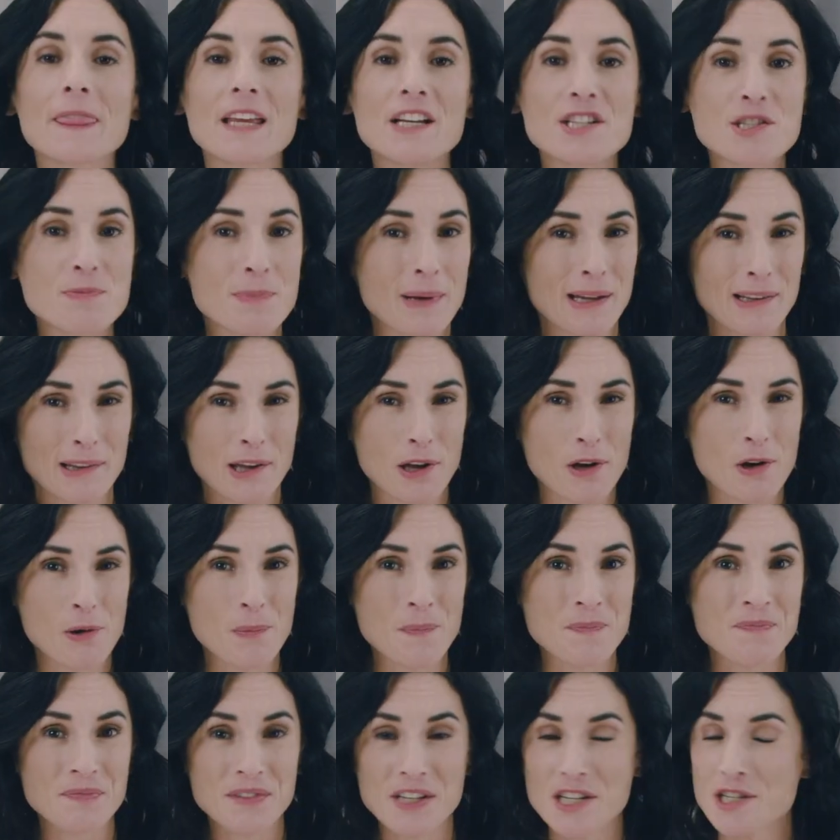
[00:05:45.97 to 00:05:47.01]
It's
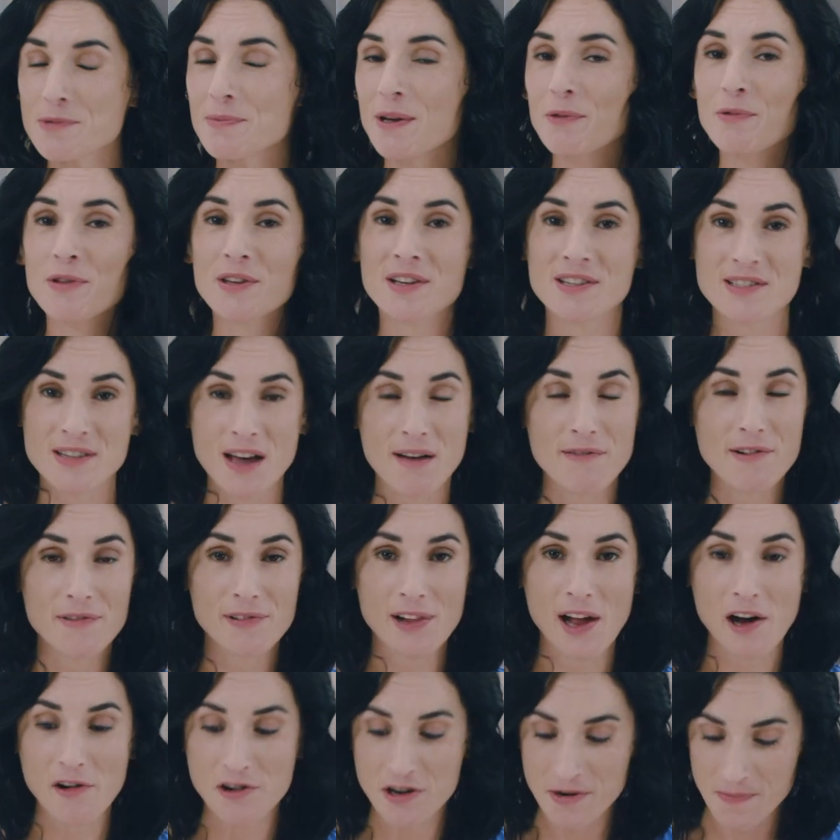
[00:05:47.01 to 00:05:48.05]
paleo, it's made with cassava
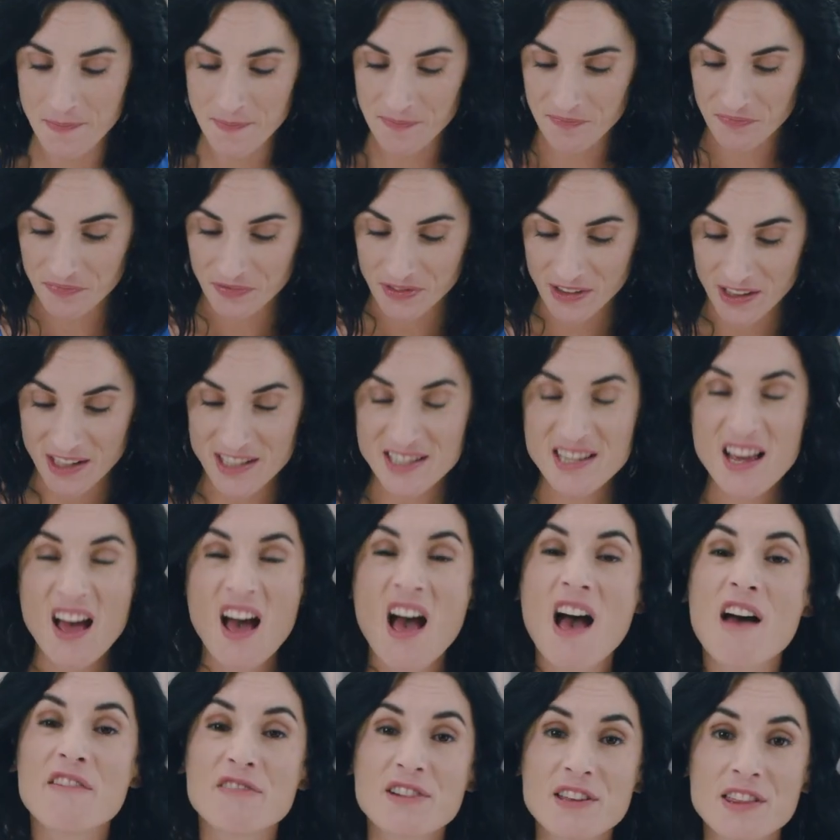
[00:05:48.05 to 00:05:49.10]
flour, it's
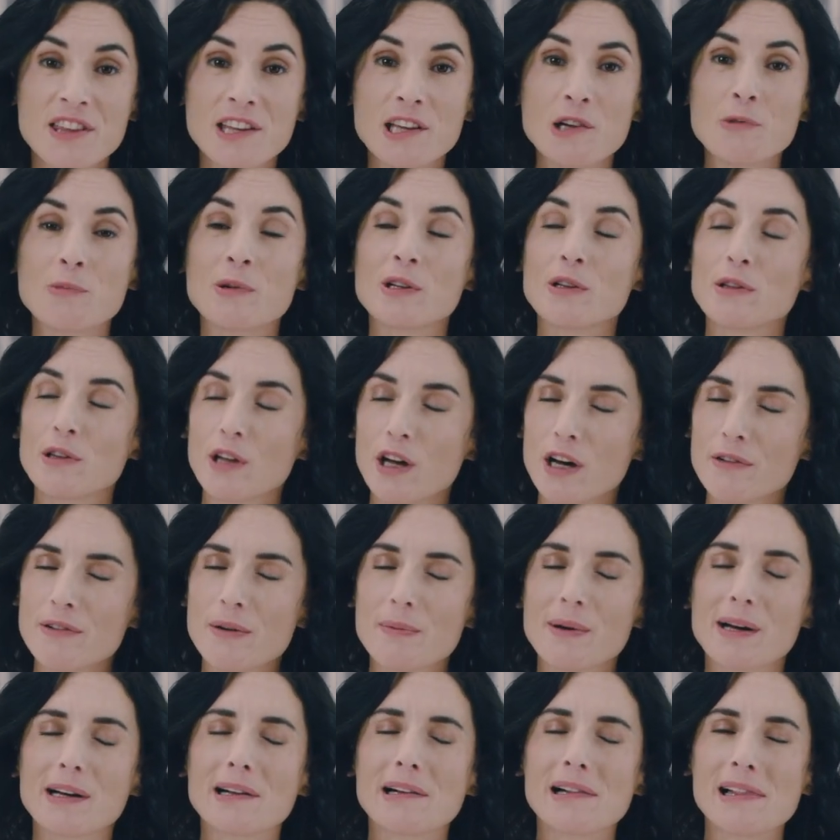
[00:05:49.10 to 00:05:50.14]
everything we love
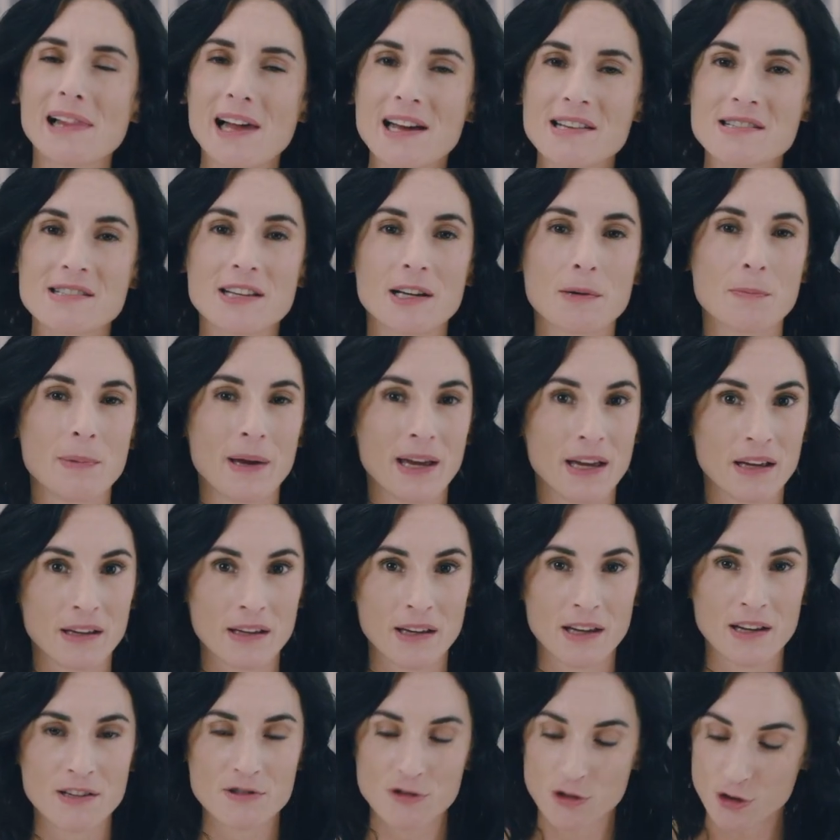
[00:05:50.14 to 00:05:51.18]
about classic
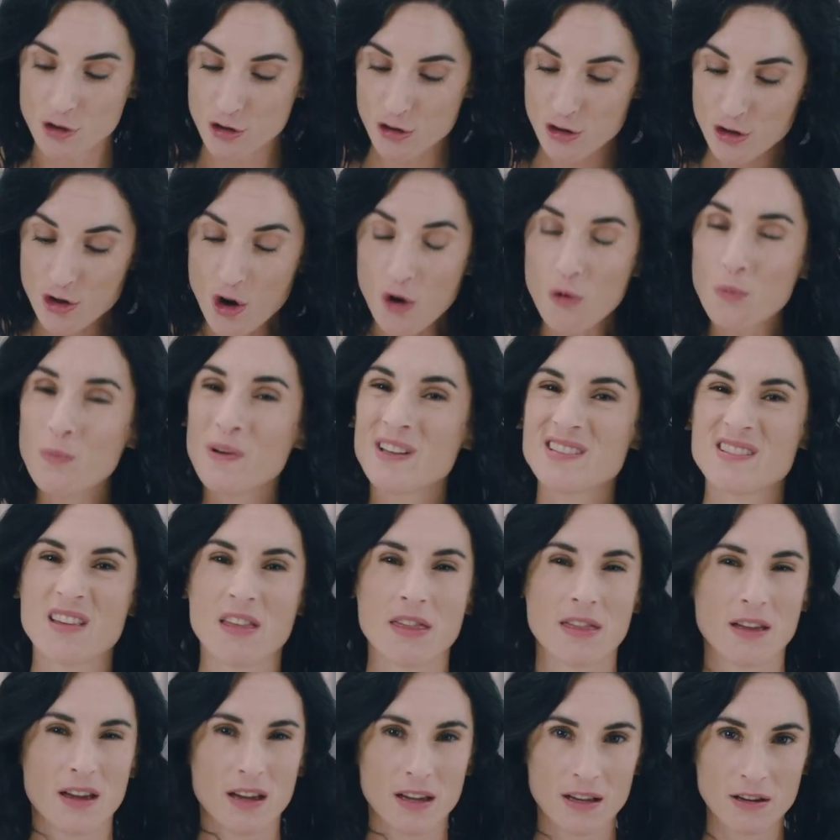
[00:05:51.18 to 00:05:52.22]
pancakes. You don't miss a
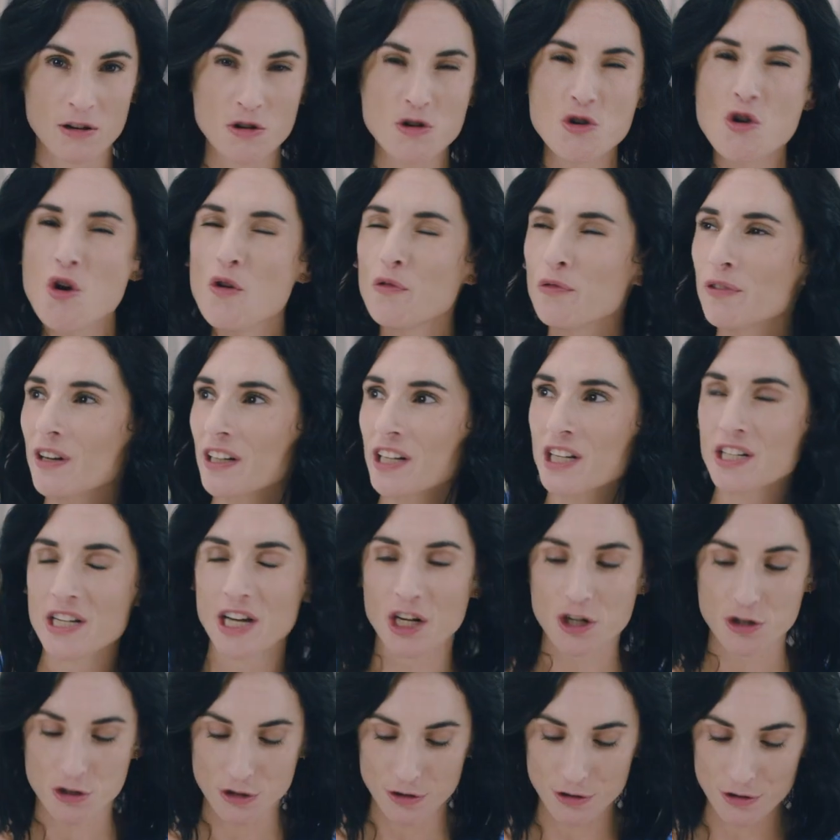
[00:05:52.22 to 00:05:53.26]
thing, no funny
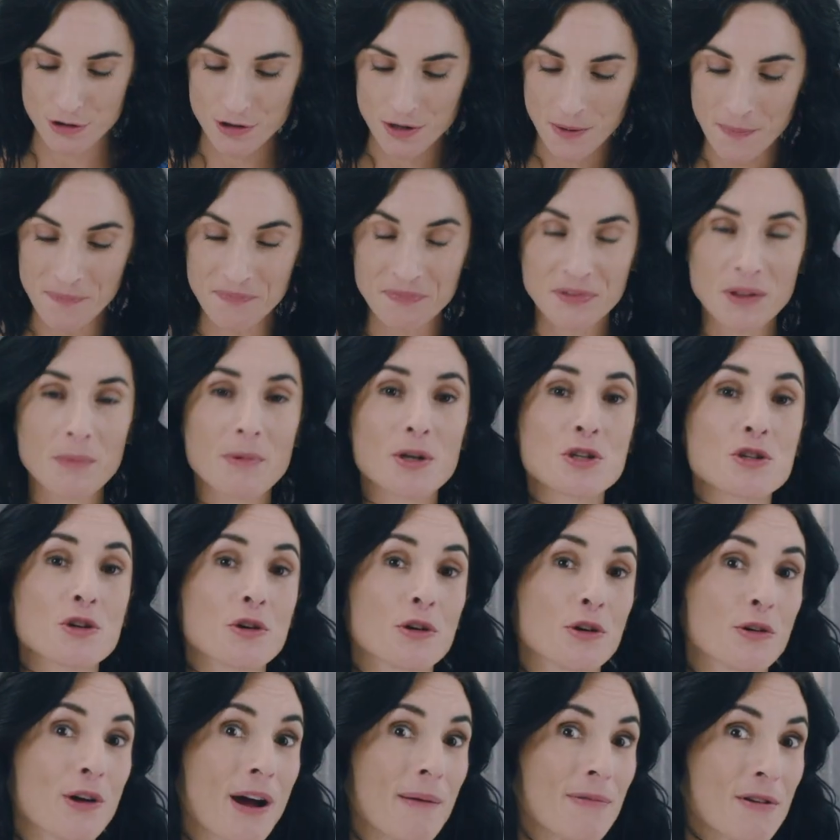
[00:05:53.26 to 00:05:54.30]
textures. Make
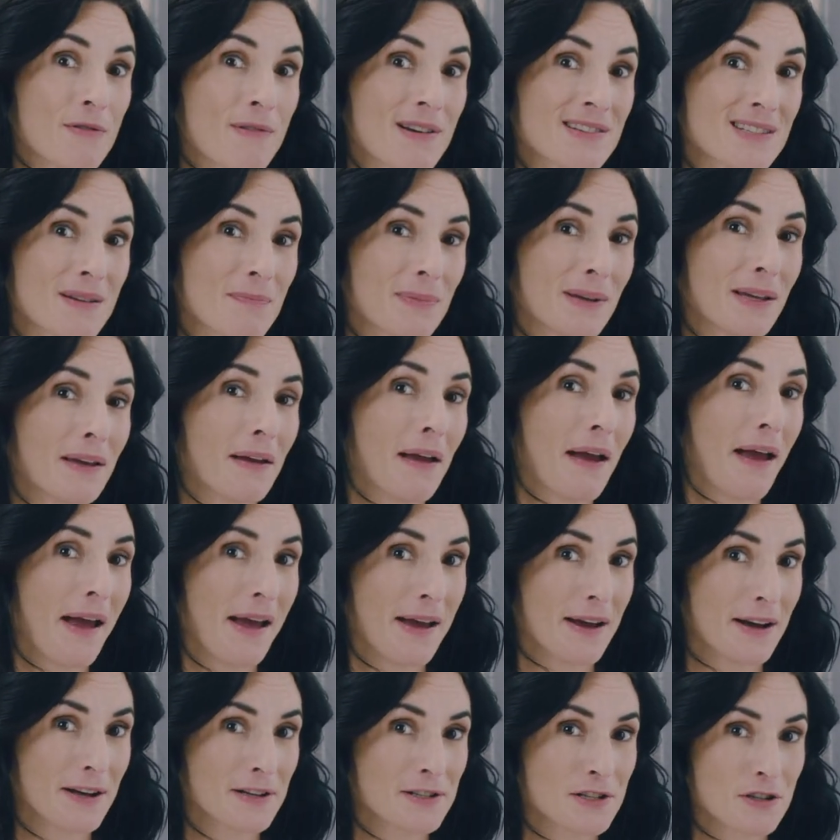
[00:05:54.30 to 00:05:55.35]
sure to grab the recipe
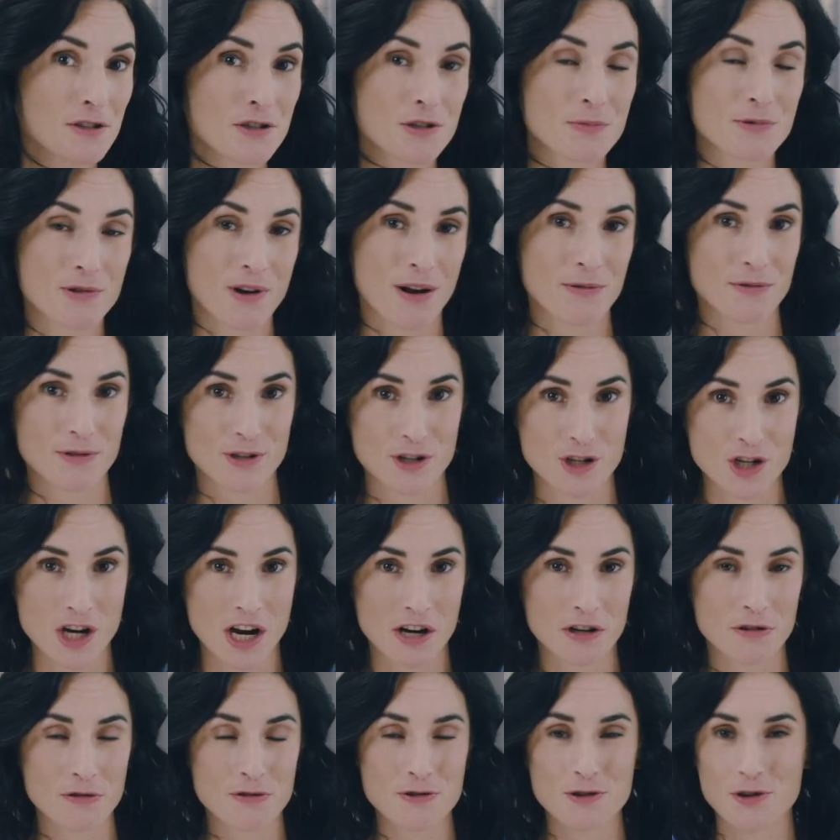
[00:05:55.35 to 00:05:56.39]
and subscribe to the
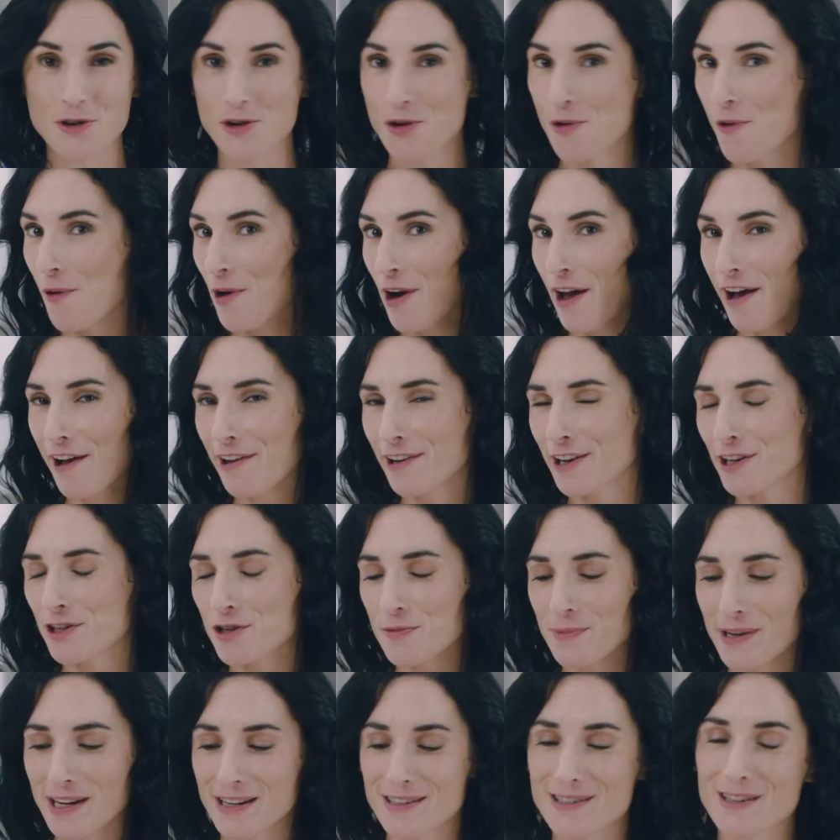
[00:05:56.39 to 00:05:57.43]
channel so you and I get
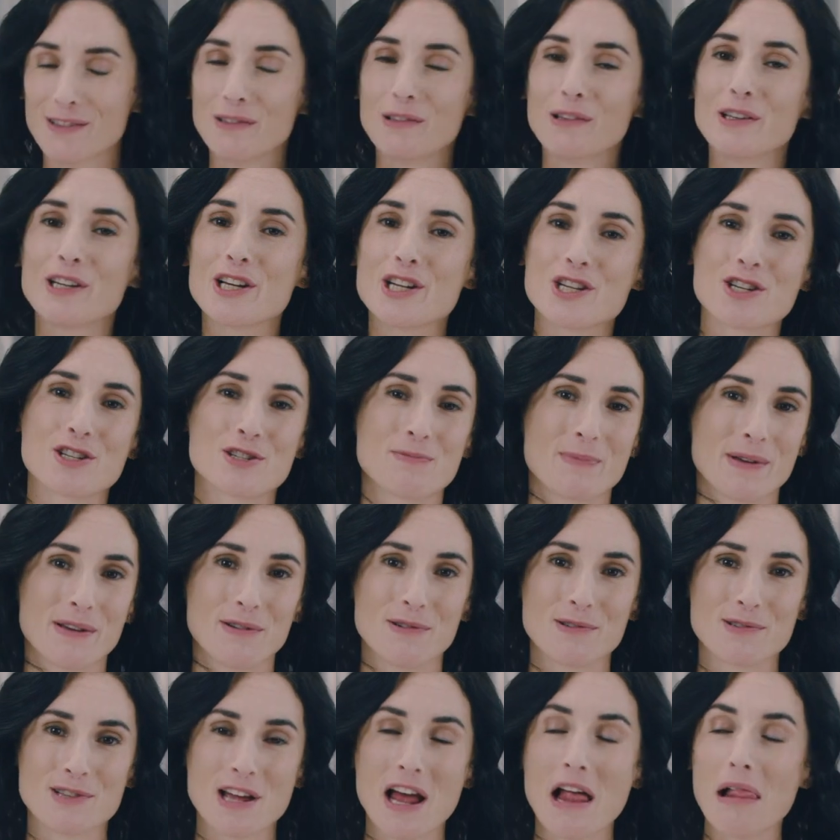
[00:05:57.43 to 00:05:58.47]
to make delicious
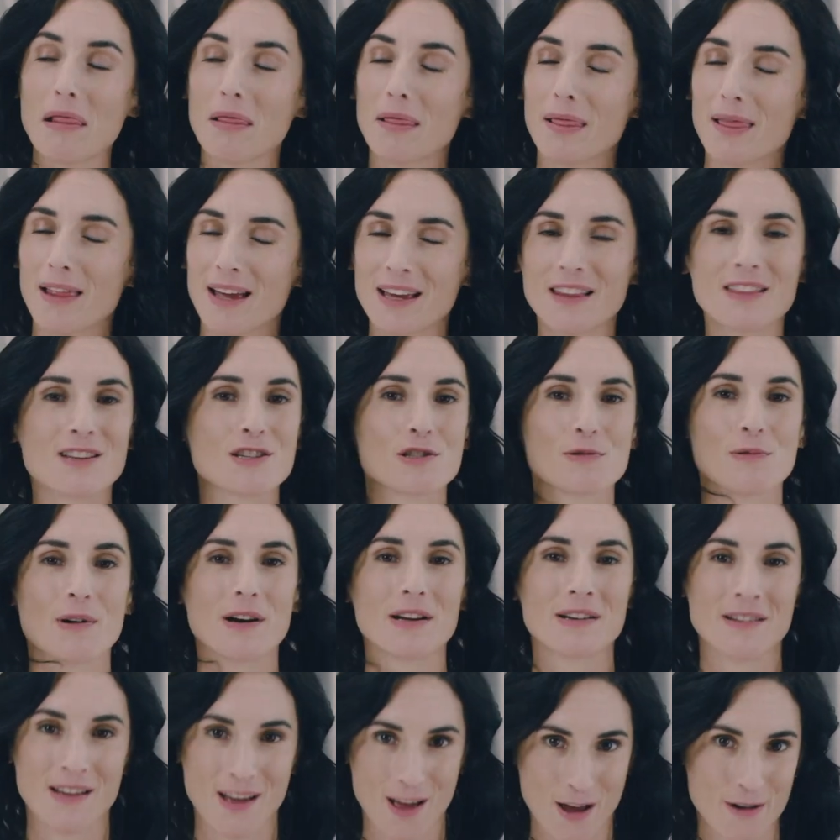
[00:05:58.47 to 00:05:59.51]
meals like this
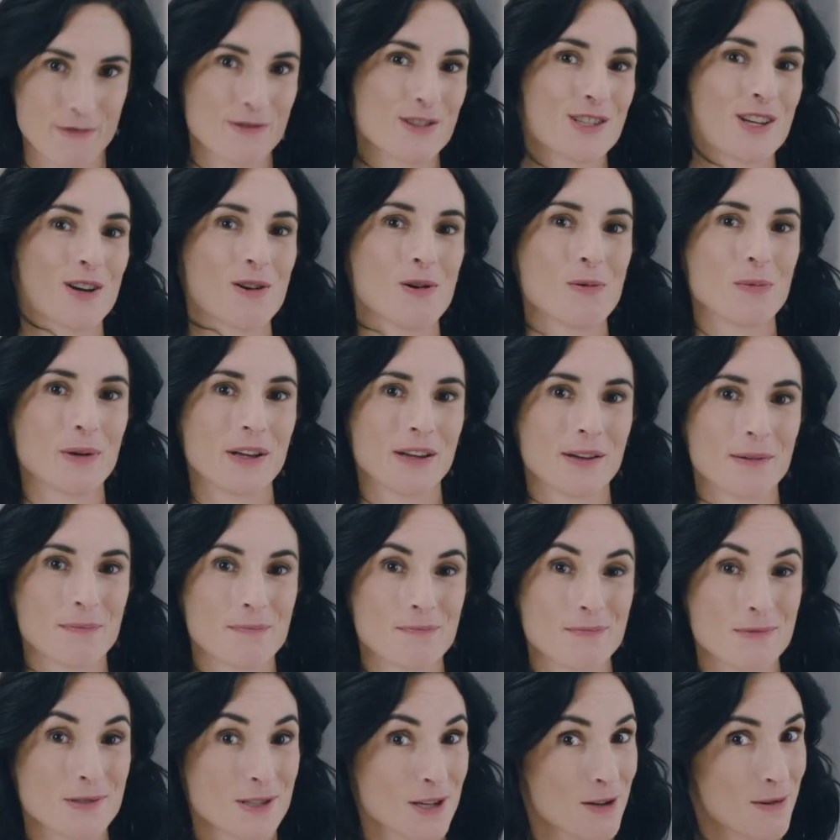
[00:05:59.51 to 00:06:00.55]
one every single week.
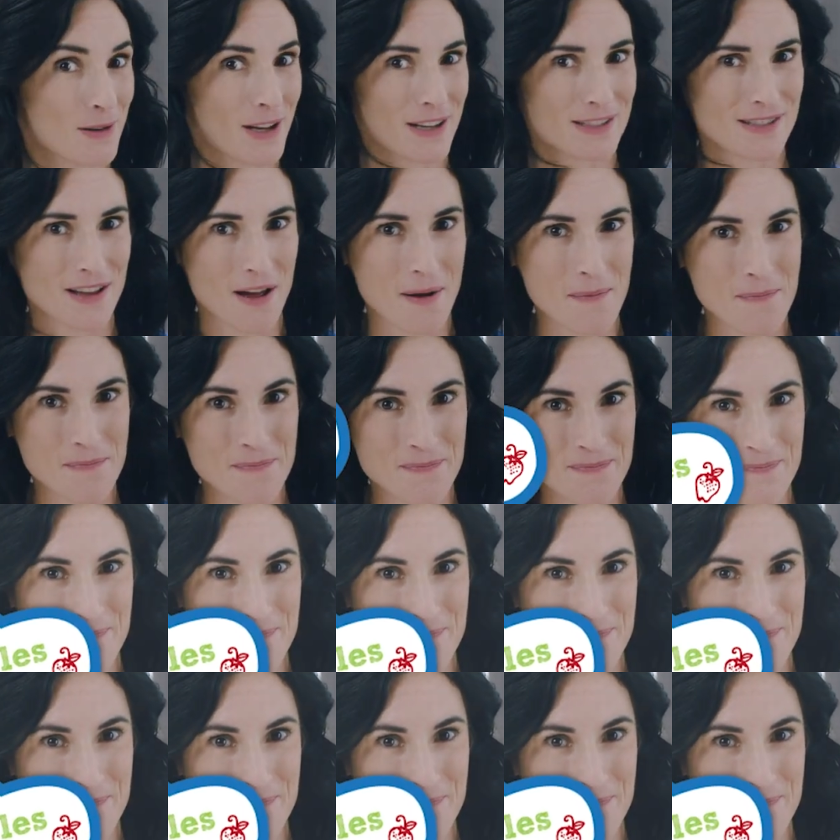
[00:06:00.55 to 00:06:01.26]
See you next time.